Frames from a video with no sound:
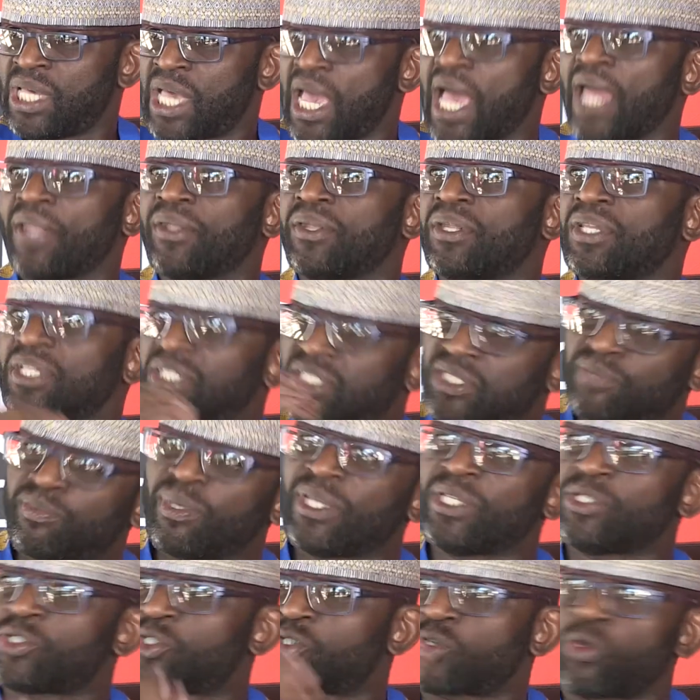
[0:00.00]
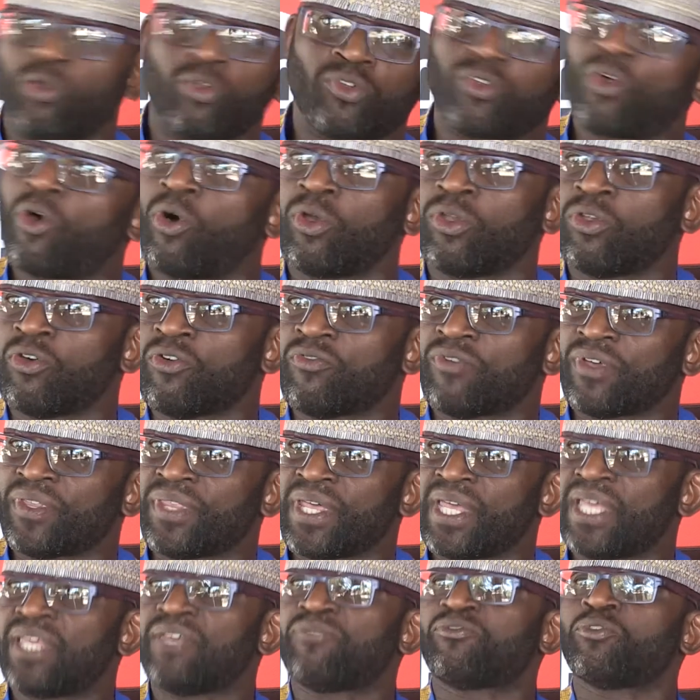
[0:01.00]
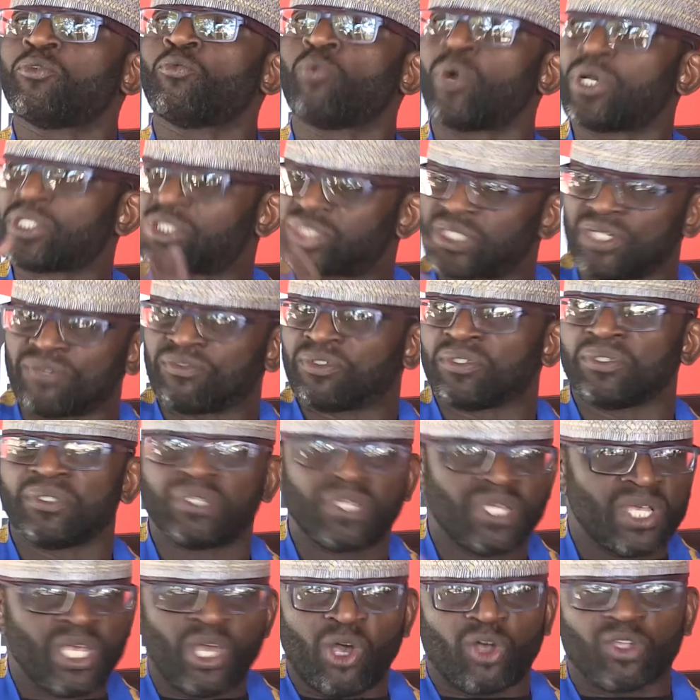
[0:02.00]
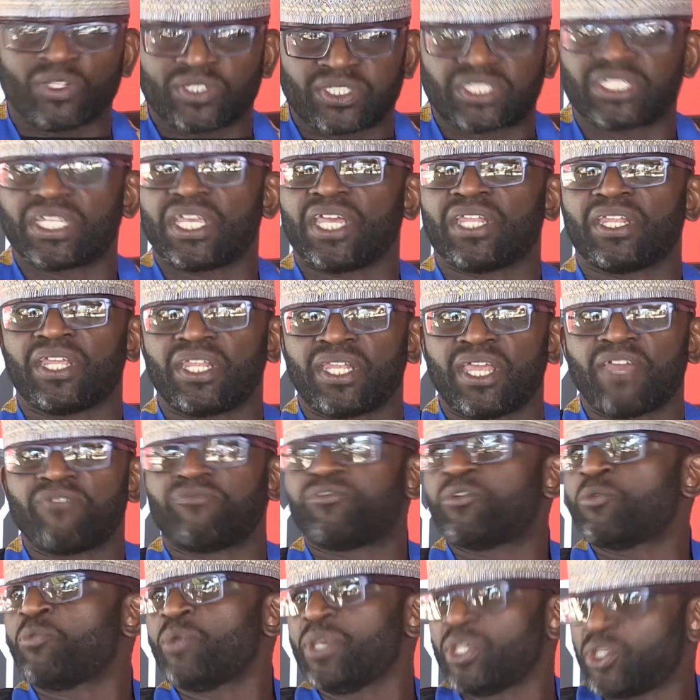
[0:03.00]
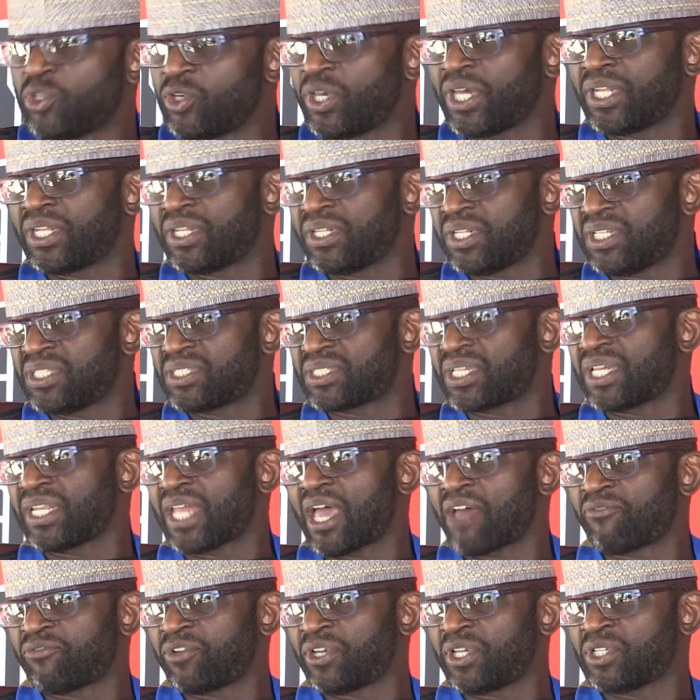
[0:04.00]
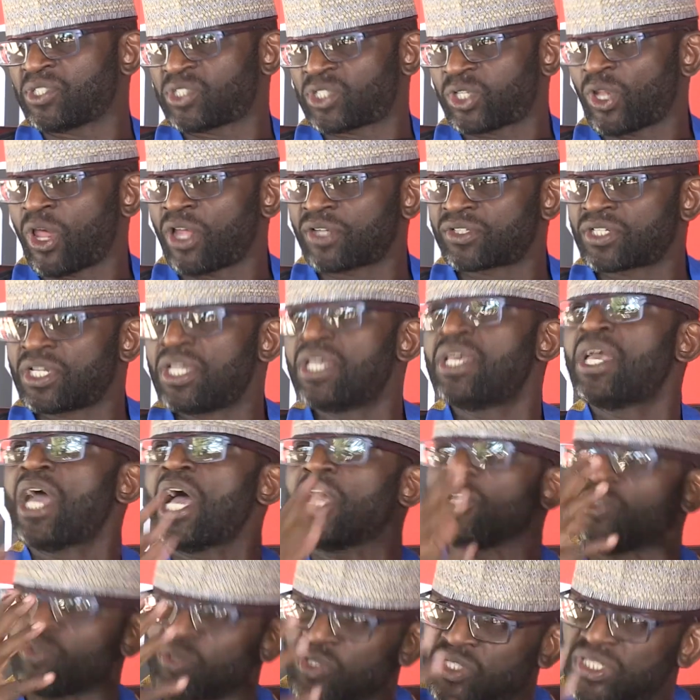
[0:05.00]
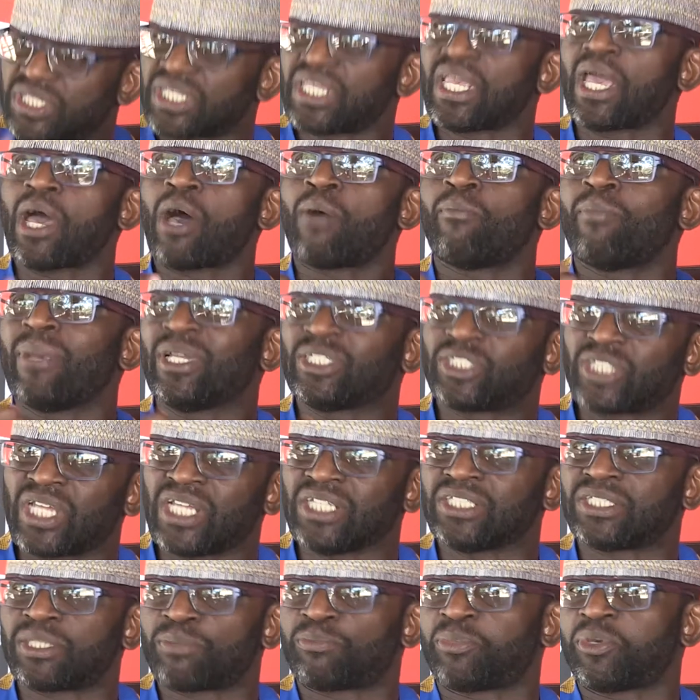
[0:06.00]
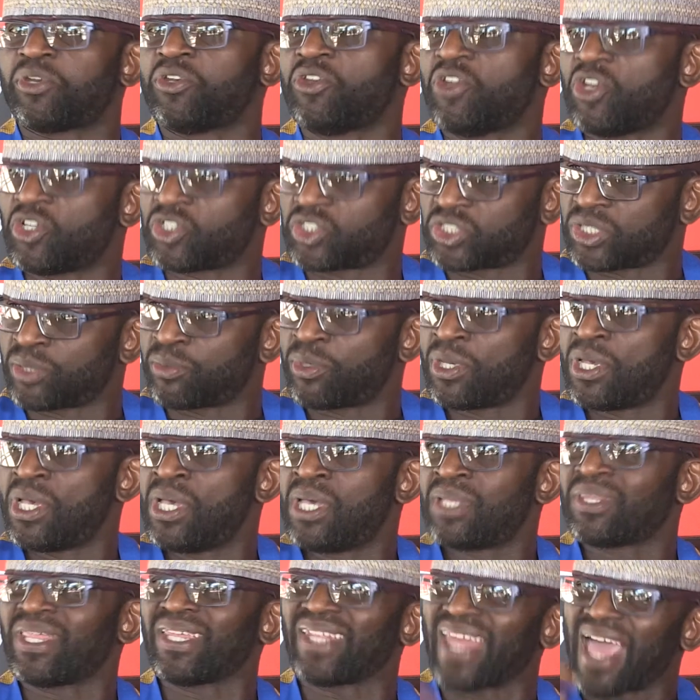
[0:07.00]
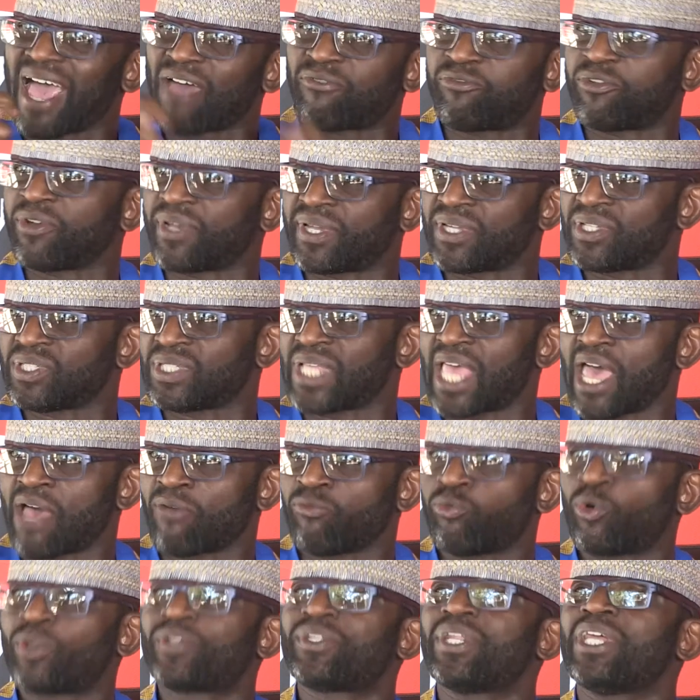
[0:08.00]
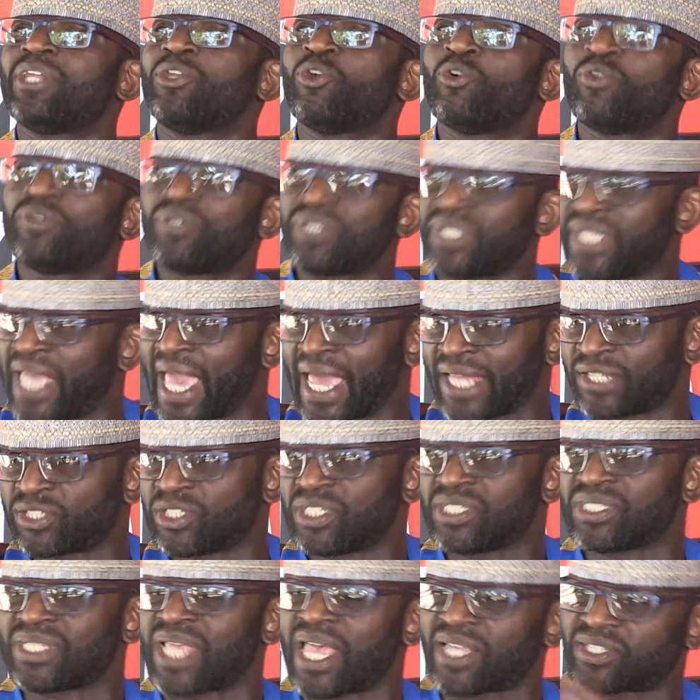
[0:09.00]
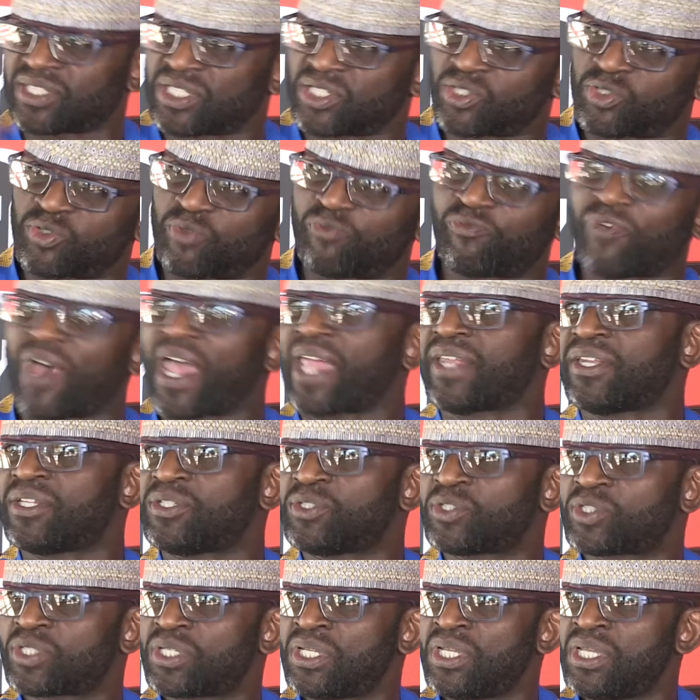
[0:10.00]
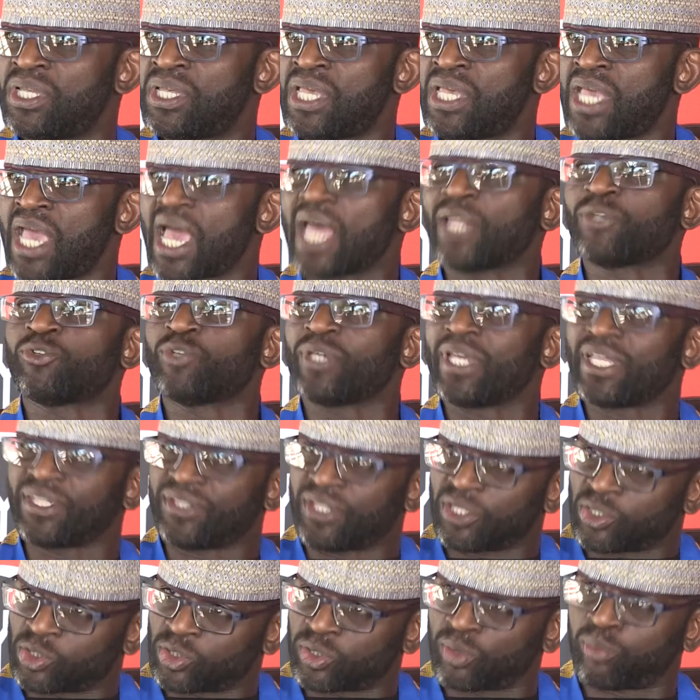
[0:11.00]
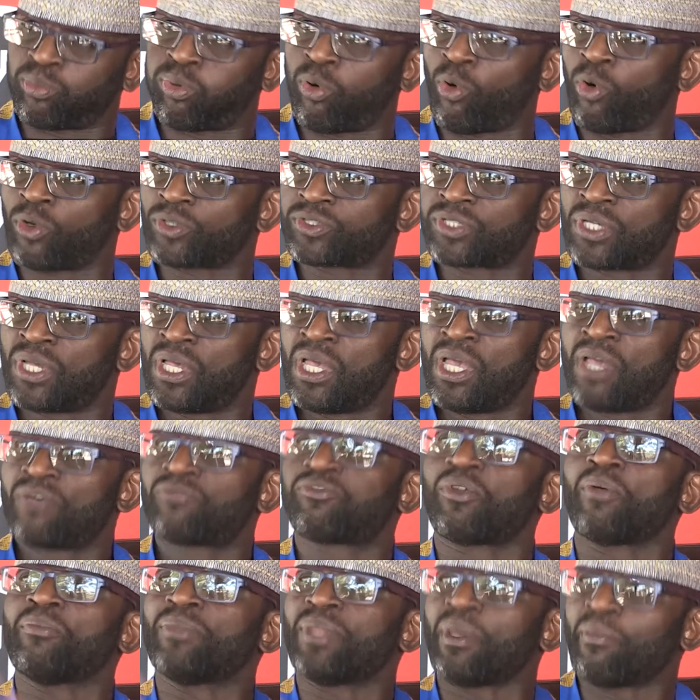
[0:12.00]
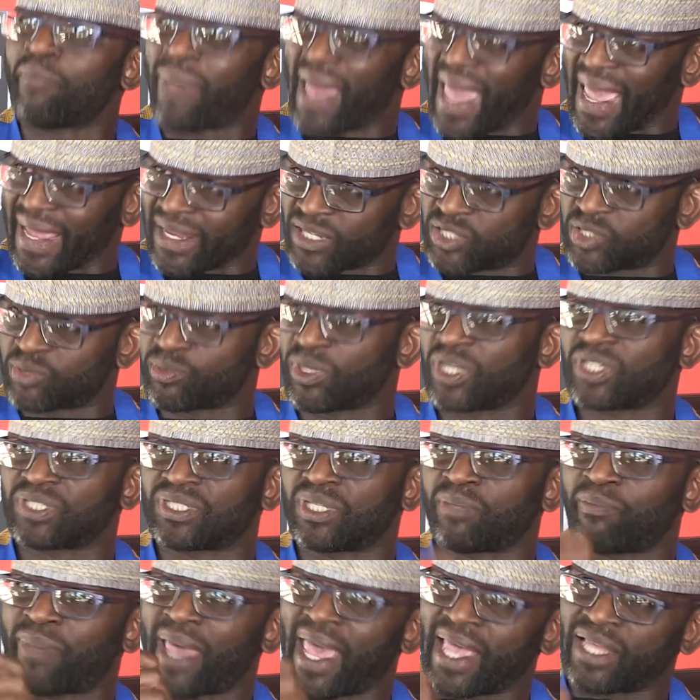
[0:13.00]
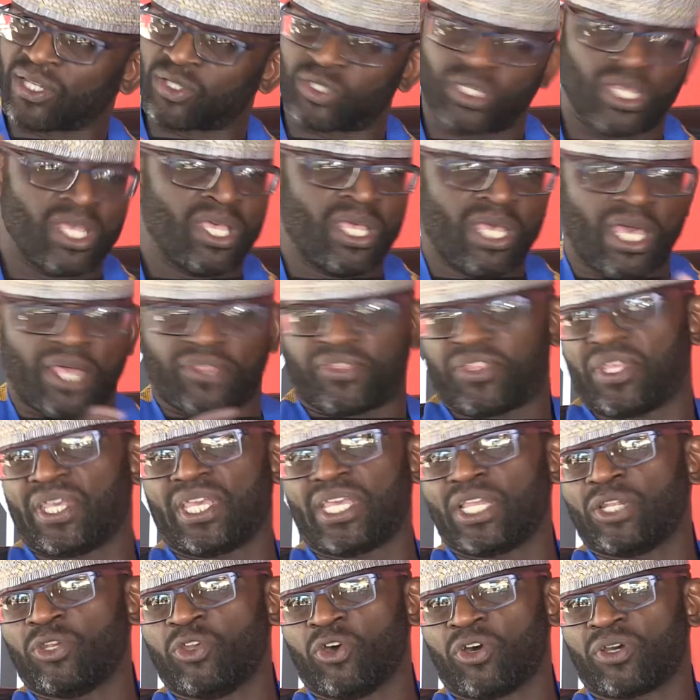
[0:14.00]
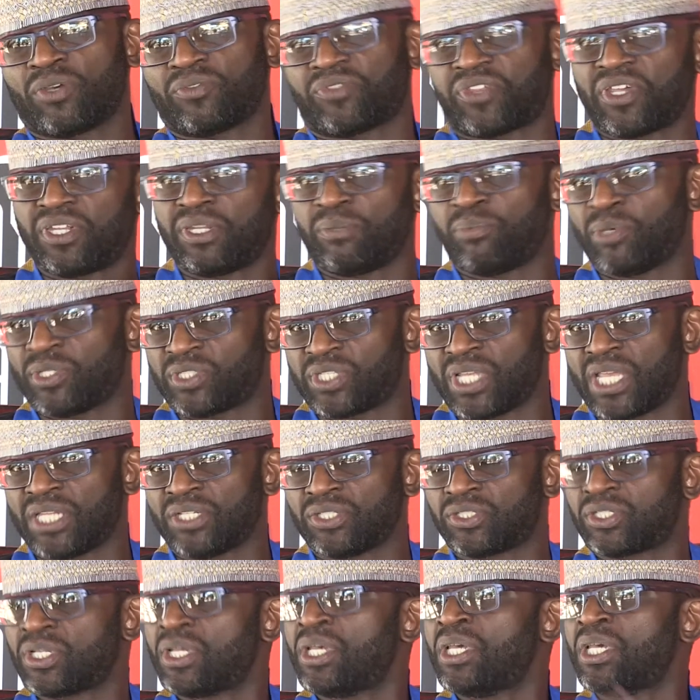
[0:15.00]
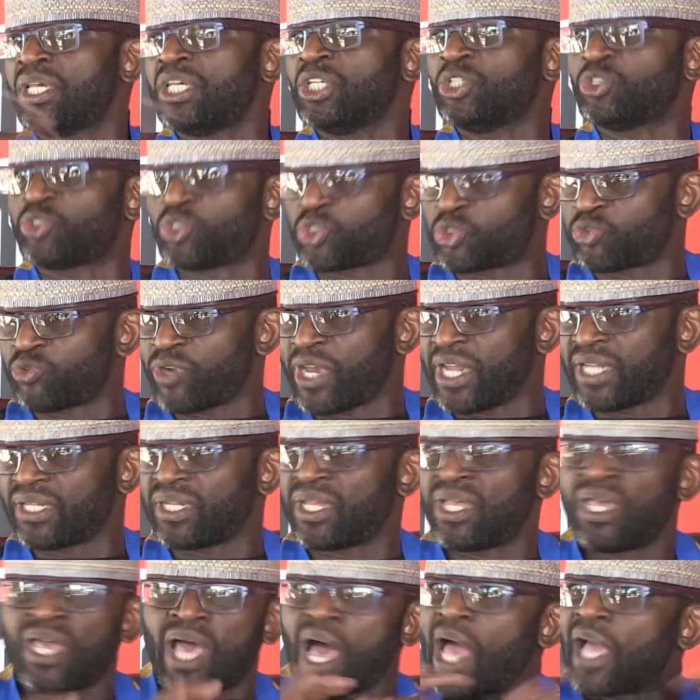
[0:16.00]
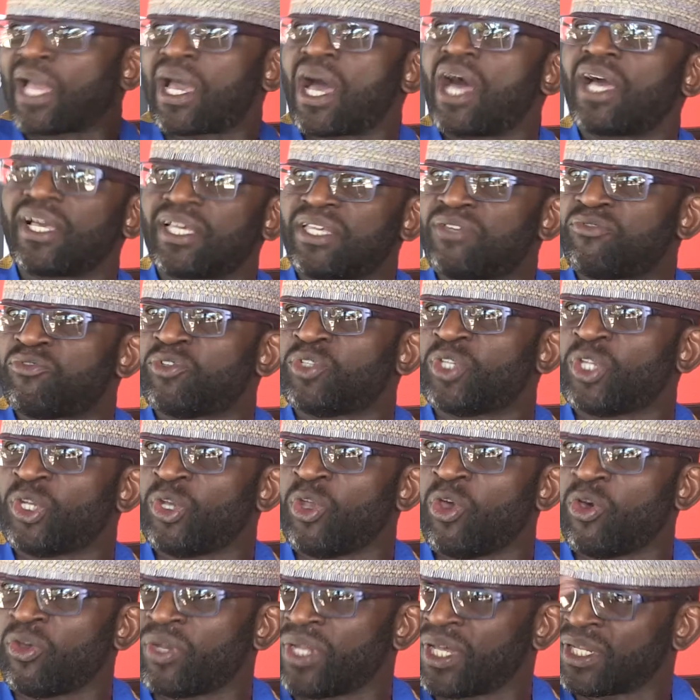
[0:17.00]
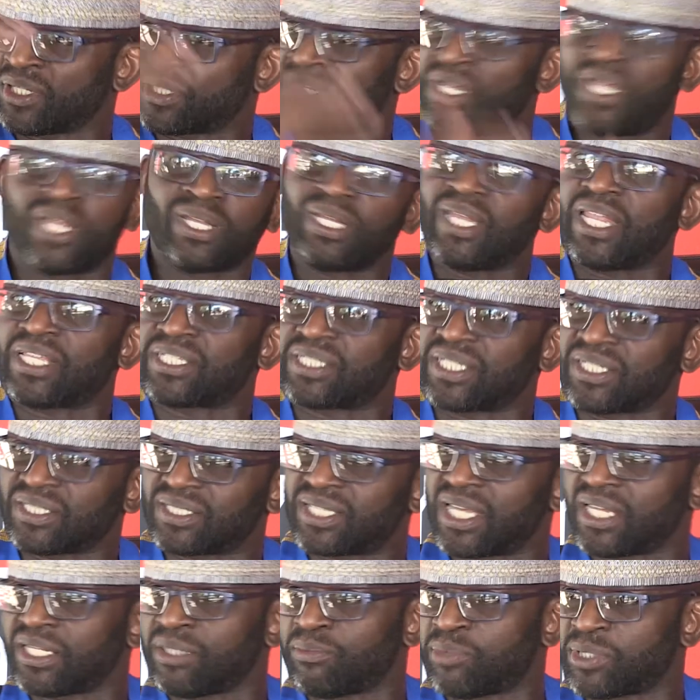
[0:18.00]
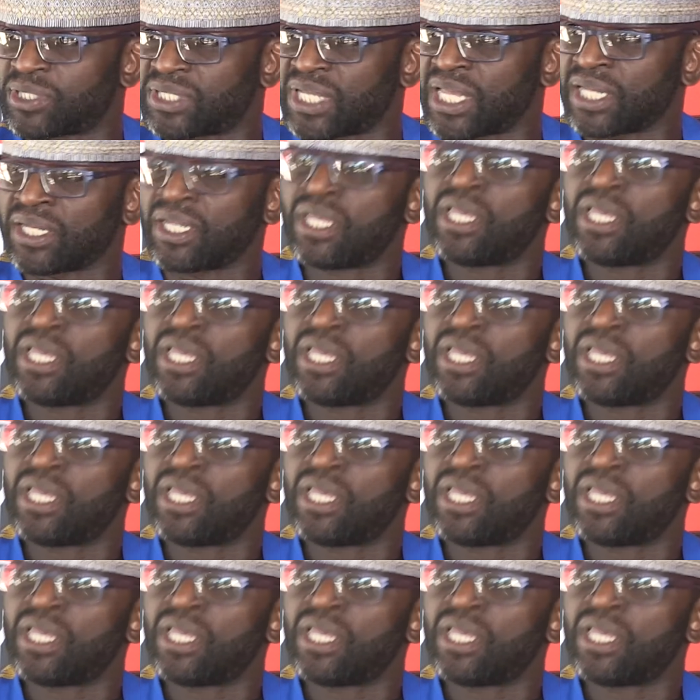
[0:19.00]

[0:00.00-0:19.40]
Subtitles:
And it's being sold all over. If you watch even on CNN every week, you get an Inside Africa slot, and you see how much entrepreneurship that Africans have. What they don't get is access to finance and to get the support from the banks, because the banks are thinking, look, 30% interest rate, I can't give you the loan at less than 30%.